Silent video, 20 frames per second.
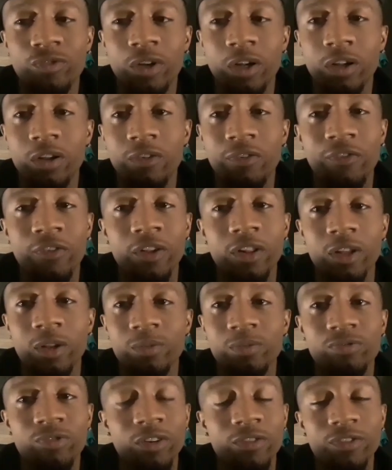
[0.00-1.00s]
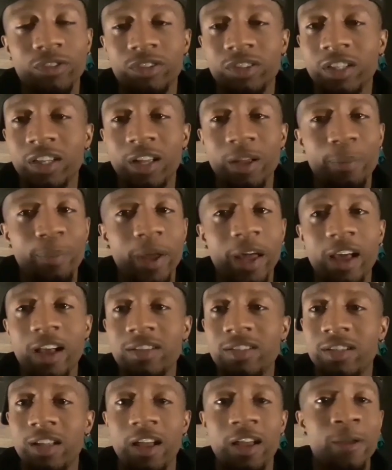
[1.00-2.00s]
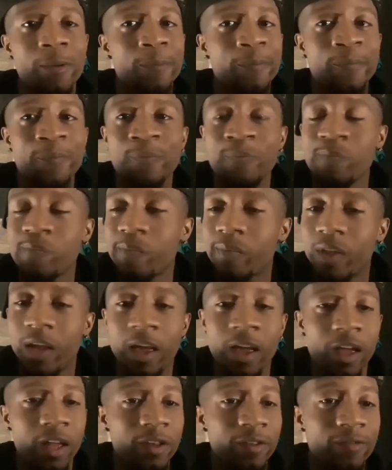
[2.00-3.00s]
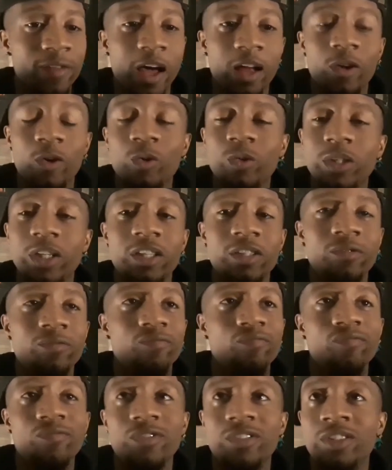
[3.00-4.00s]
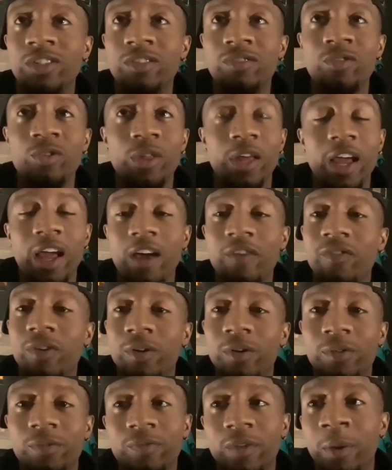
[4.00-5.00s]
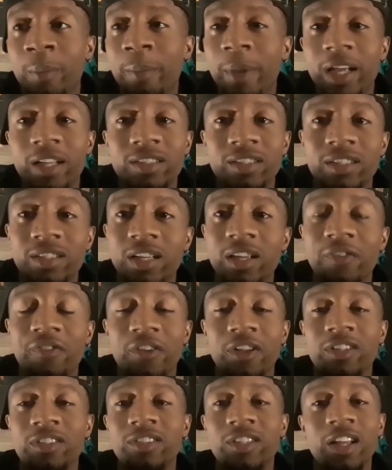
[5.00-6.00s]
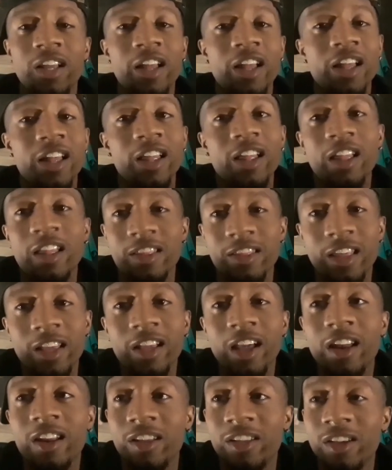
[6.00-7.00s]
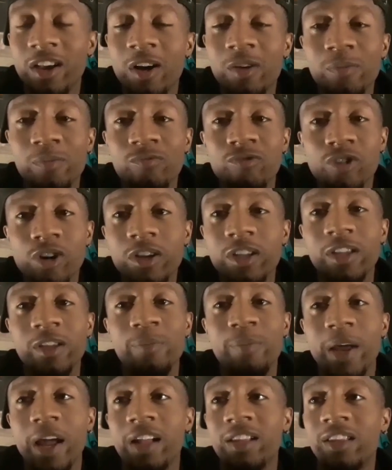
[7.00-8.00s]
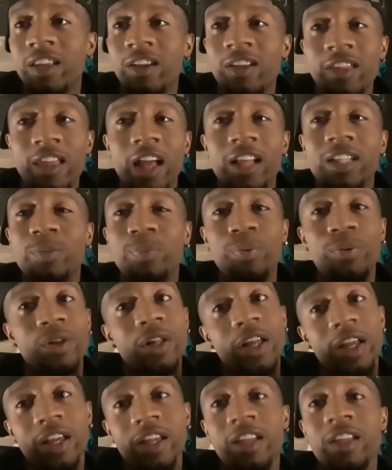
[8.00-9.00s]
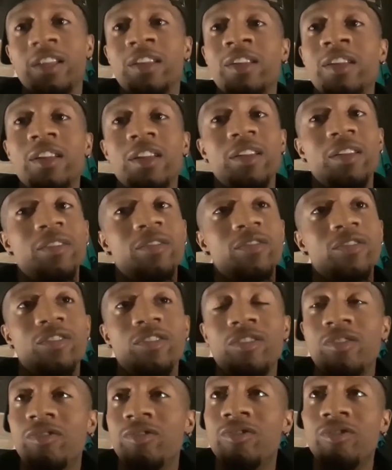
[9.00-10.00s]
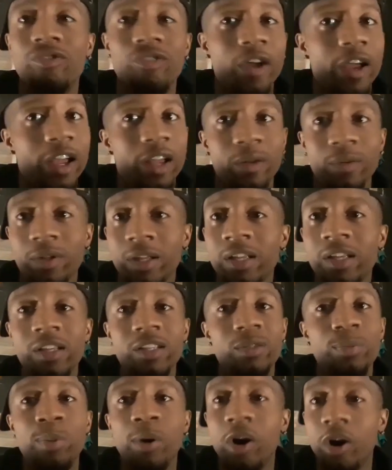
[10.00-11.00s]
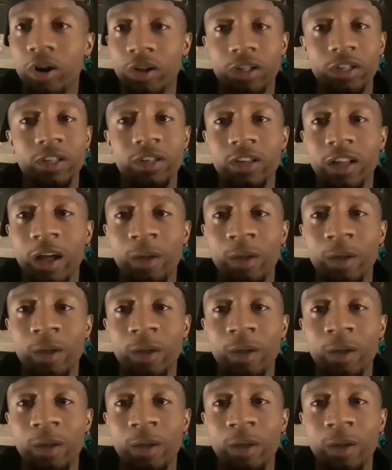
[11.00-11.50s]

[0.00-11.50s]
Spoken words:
Phillip Rivers can get past that. And not only do they have an amazing defense, they got a young rookie back there that's playing great. He's balling.